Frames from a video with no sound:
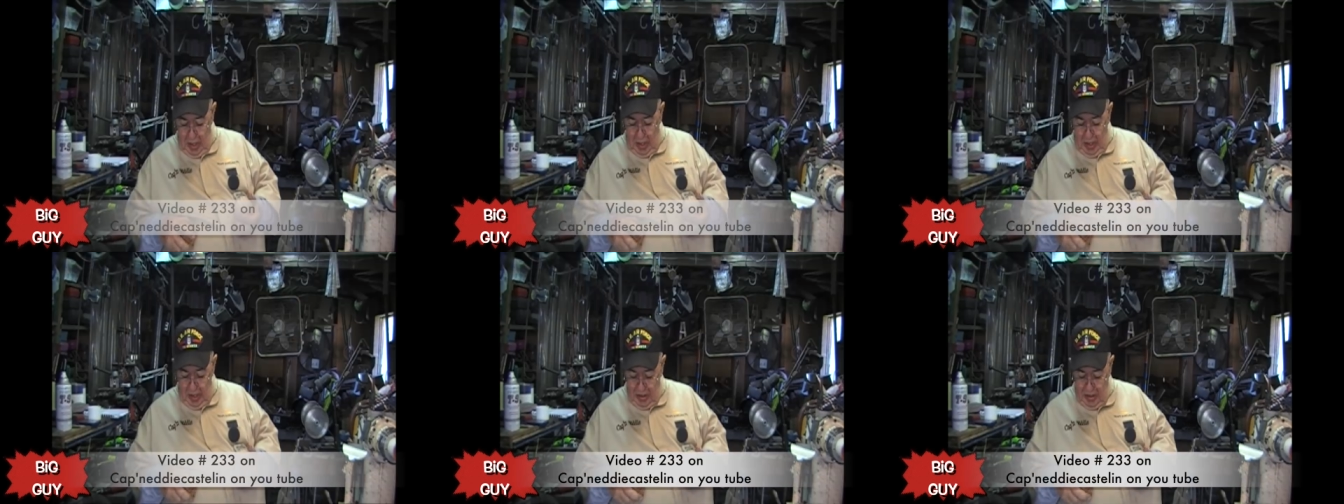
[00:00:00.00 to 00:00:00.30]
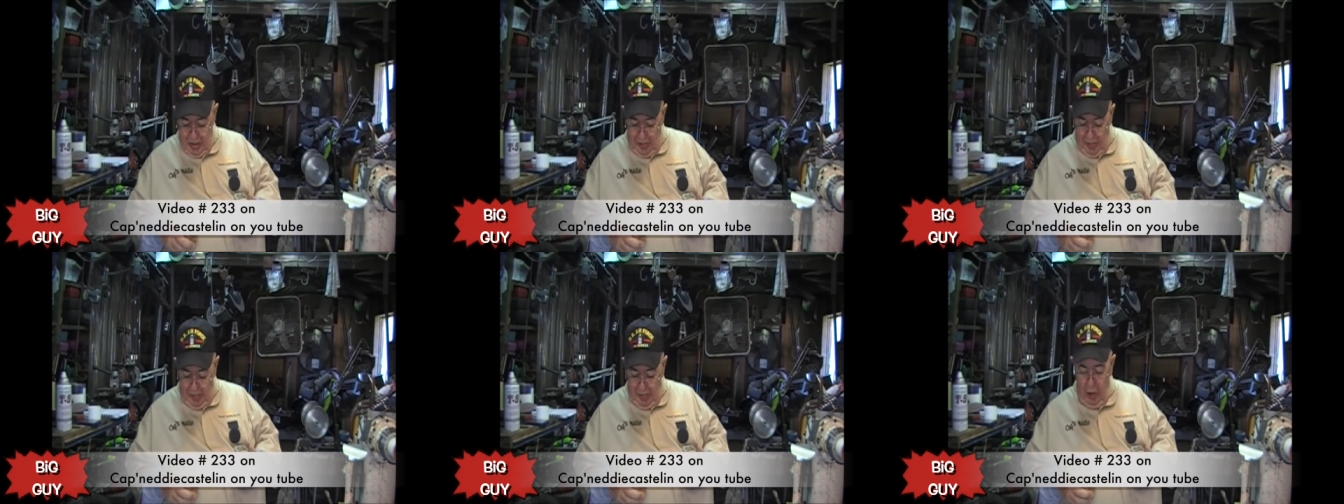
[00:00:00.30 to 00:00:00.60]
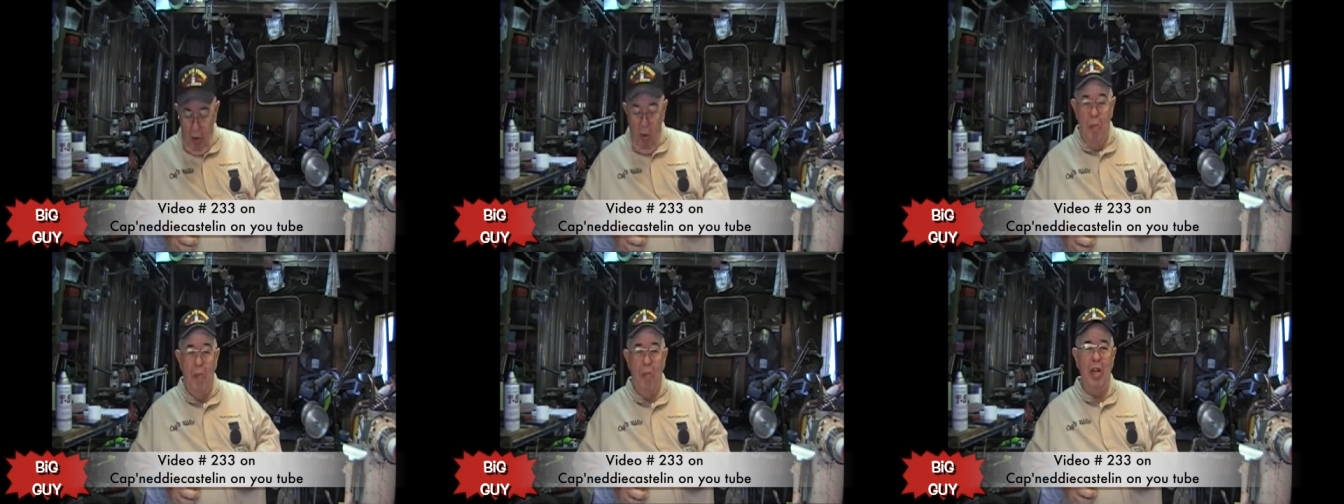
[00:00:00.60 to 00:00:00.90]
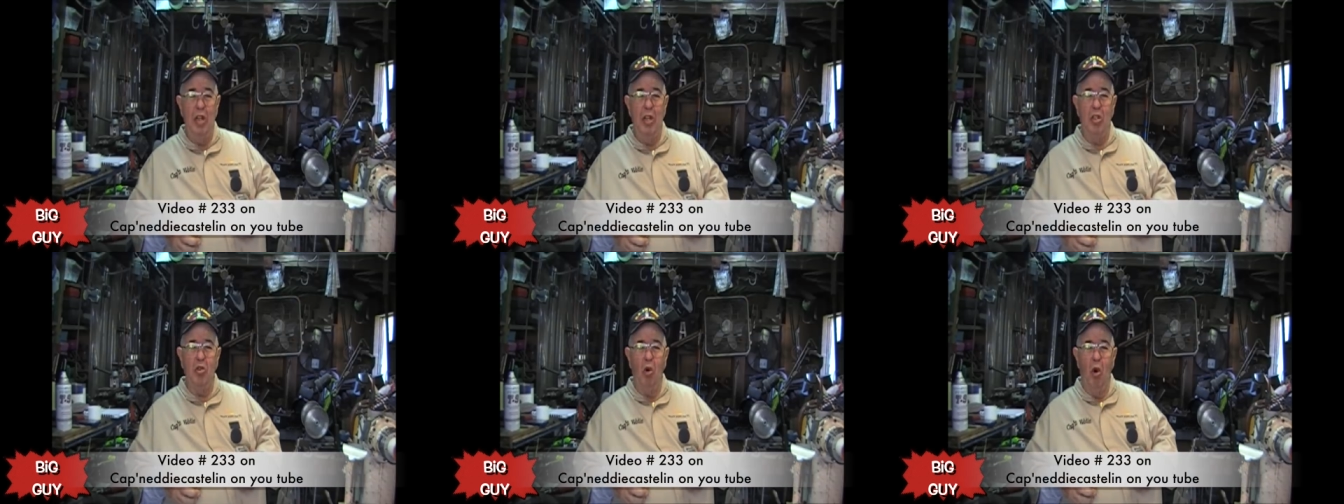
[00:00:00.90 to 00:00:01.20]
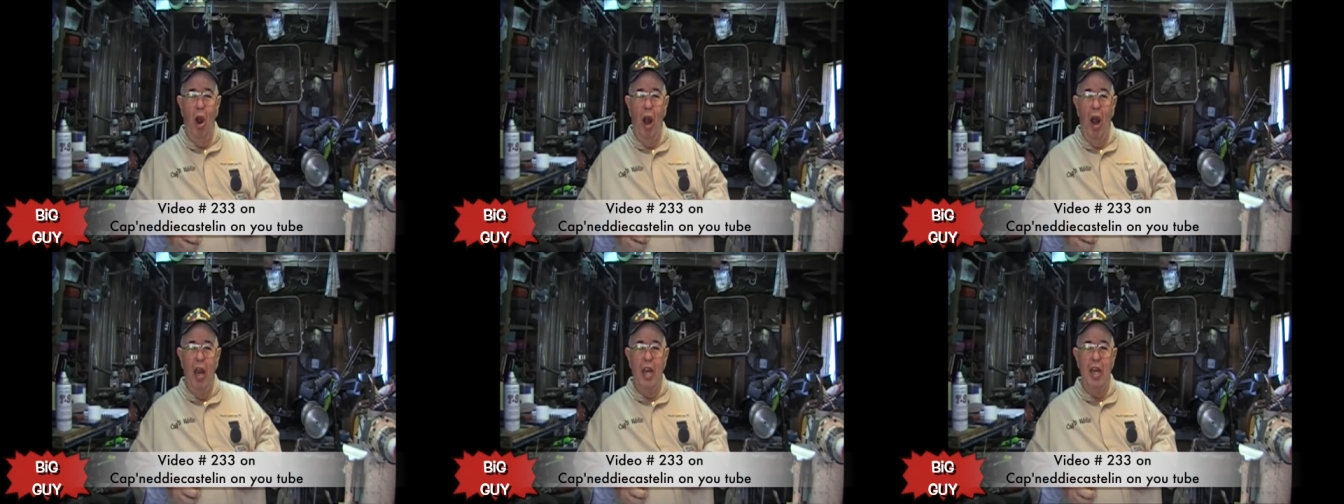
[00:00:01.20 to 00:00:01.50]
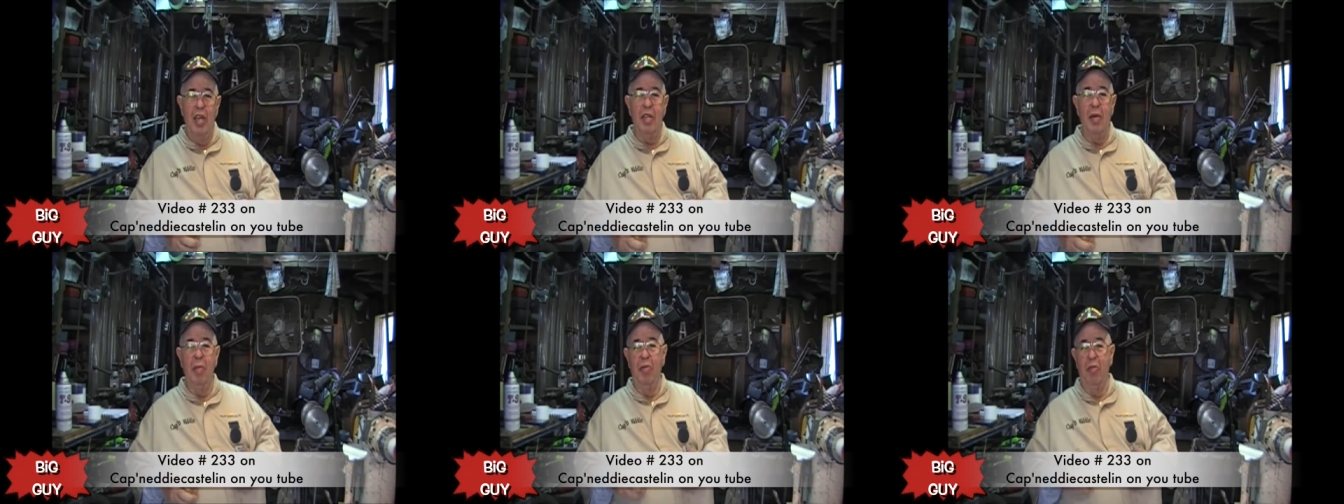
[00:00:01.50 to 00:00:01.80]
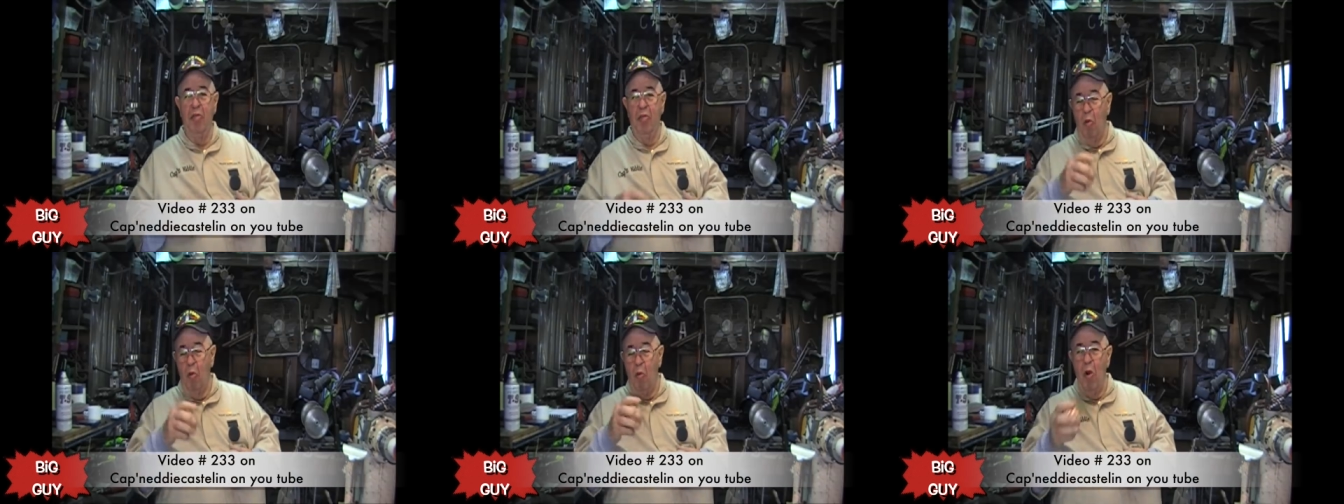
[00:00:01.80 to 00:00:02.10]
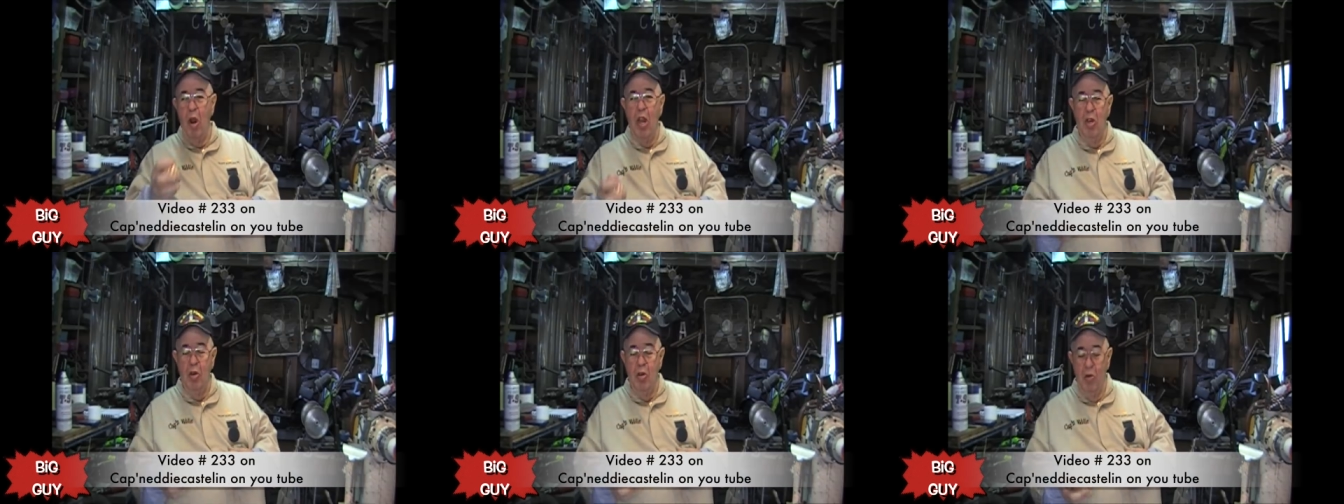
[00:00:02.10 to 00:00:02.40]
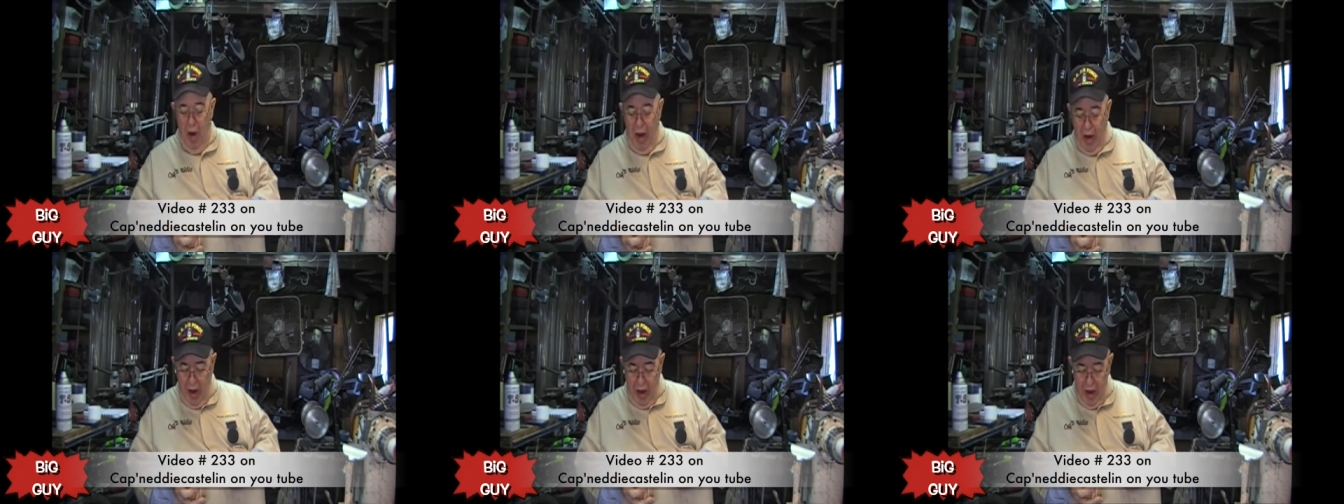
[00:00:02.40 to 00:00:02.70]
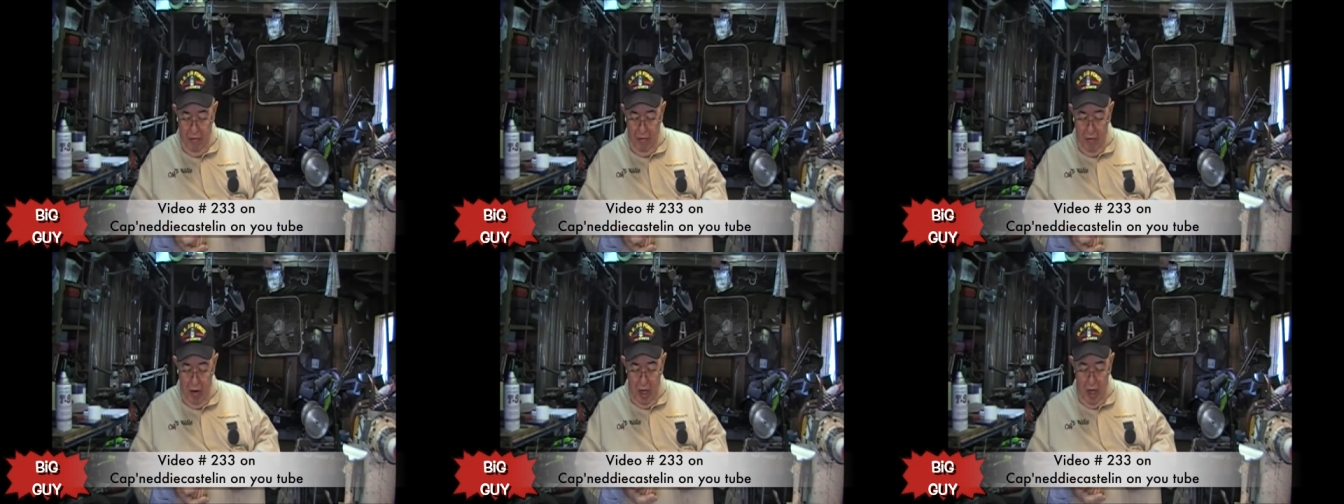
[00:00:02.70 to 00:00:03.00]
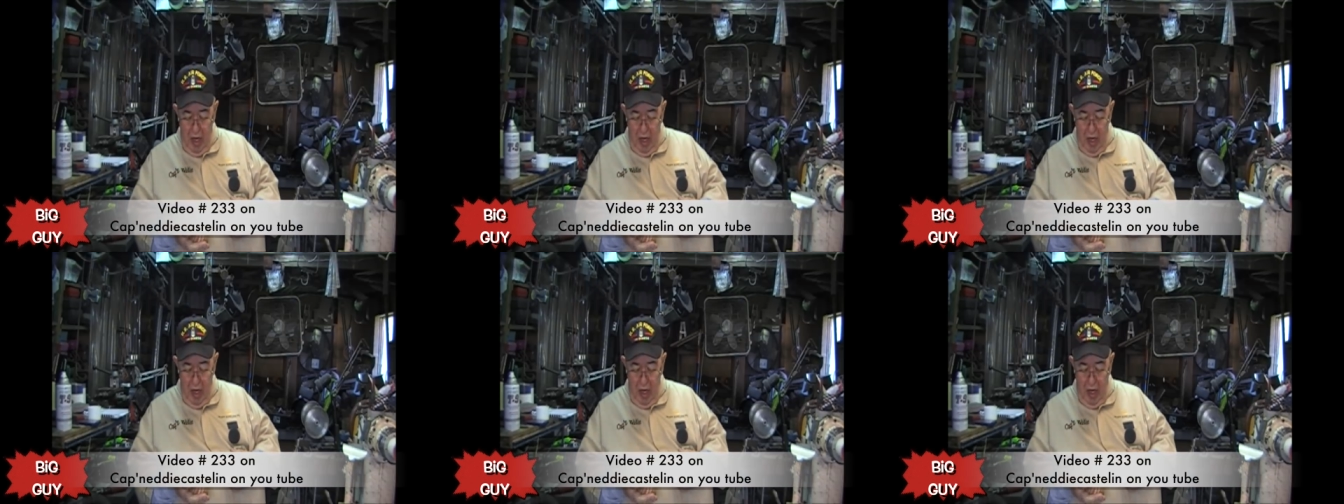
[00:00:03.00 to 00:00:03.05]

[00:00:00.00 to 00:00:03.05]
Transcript: and stuff you want me to try, something from where you have,